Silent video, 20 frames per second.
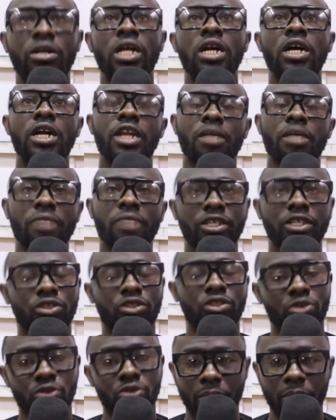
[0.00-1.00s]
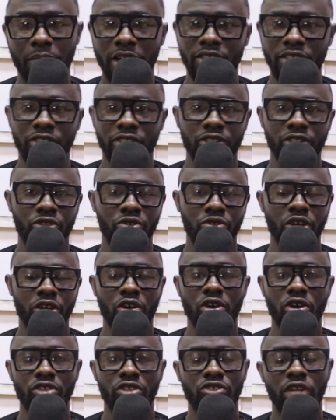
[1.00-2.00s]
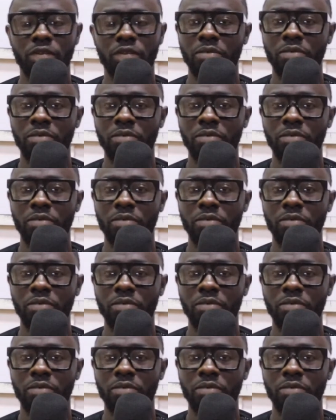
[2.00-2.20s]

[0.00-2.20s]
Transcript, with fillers: Number two, the parties to the contract must